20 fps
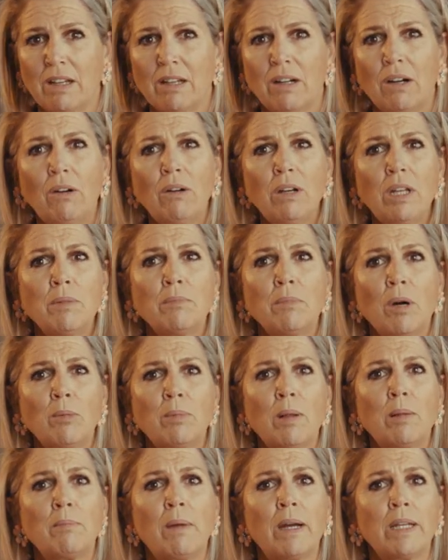only
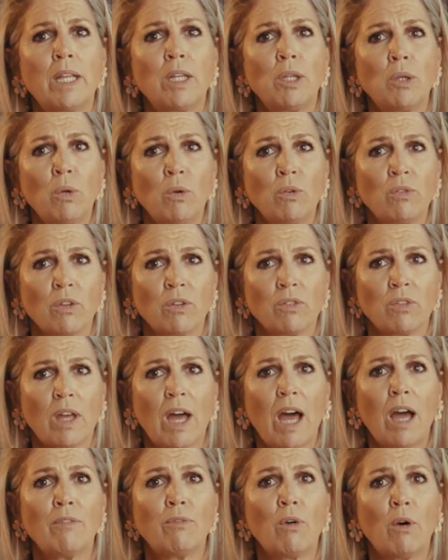mobile money users
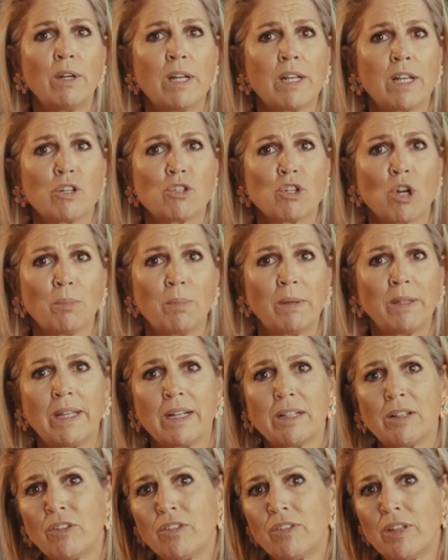avoided a drop in their
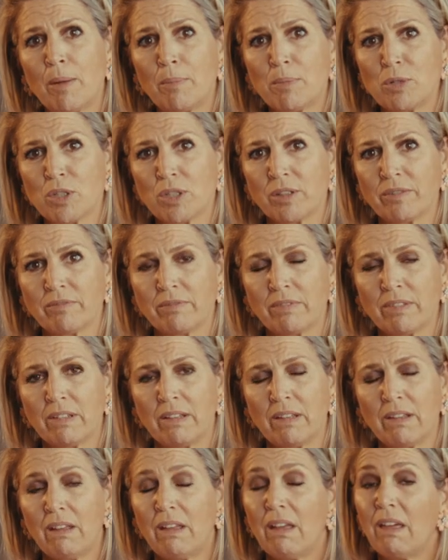consumption.
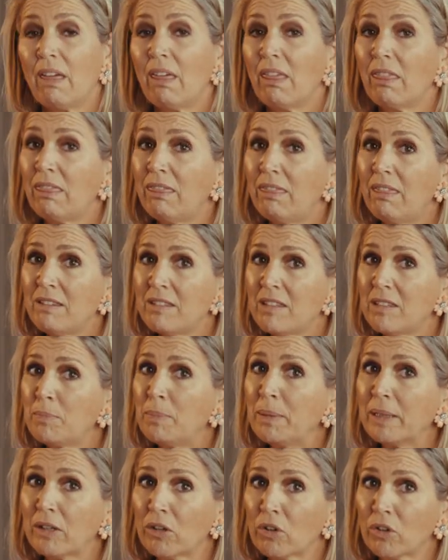This is
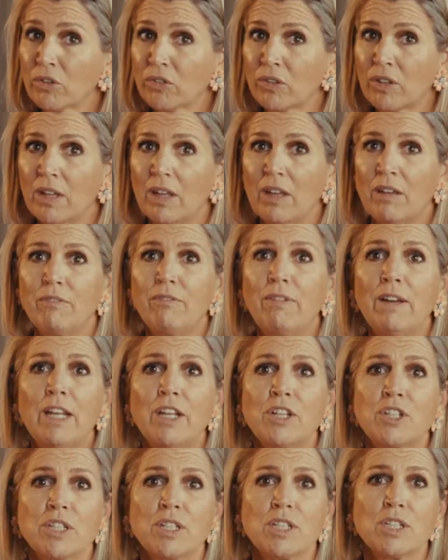because
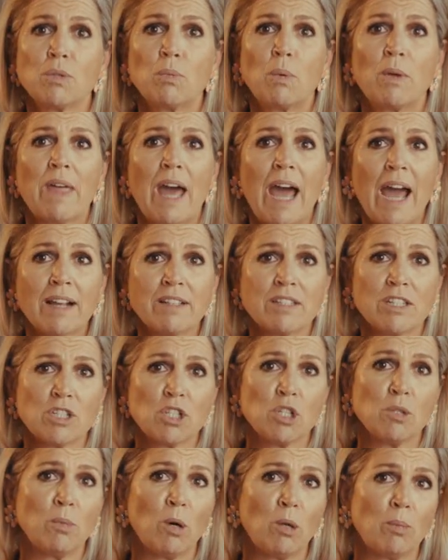villagers with access
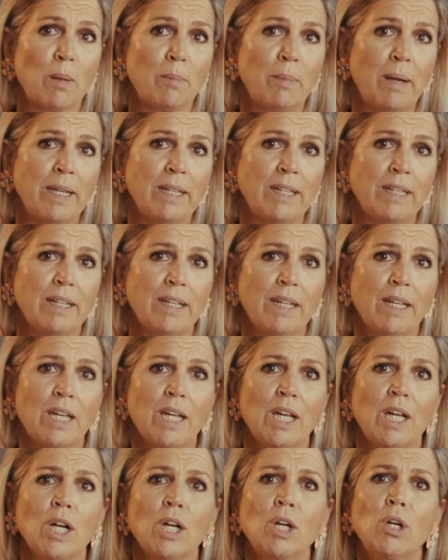to mobile money
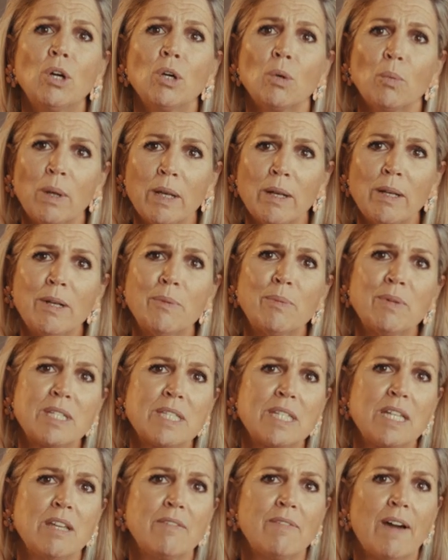could quickly
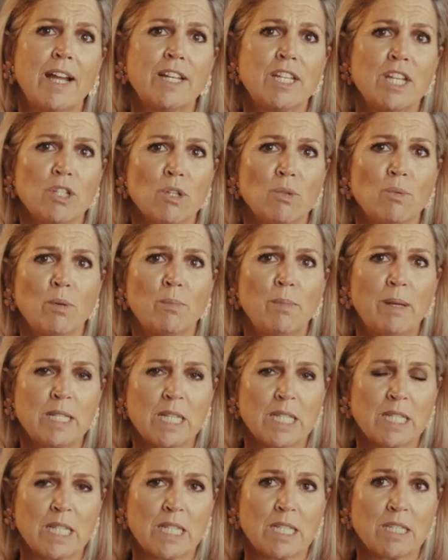receive additional
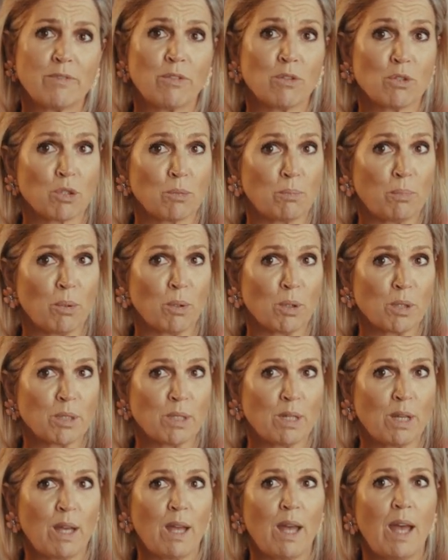remittances for support,
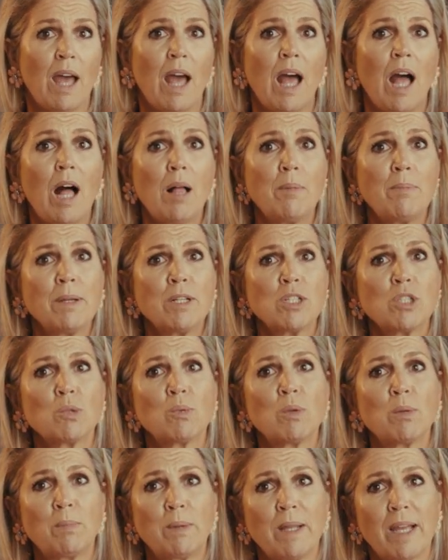helping to
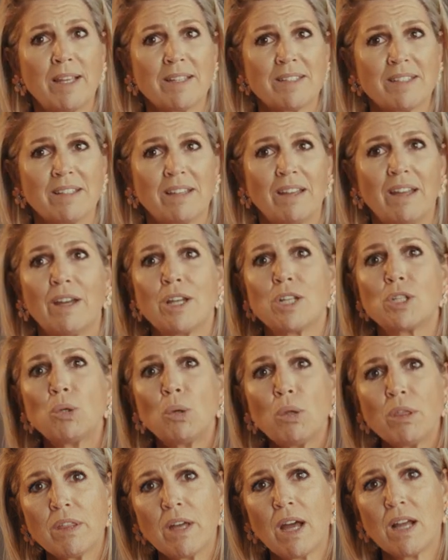replace
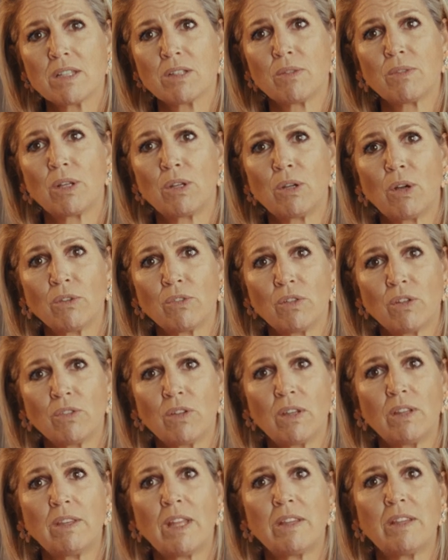two-thirds of the losses
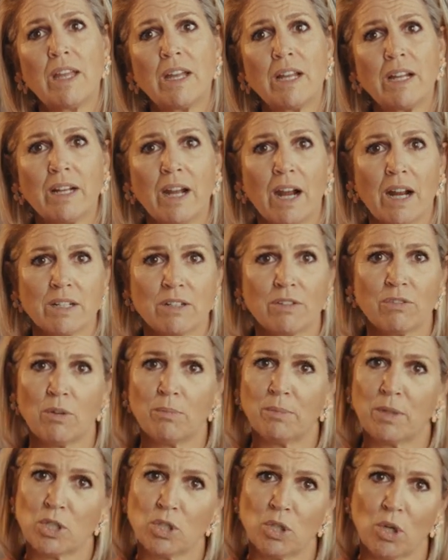that they incurred
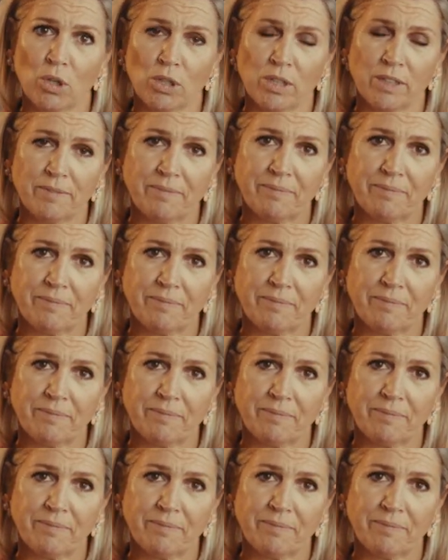from the shock.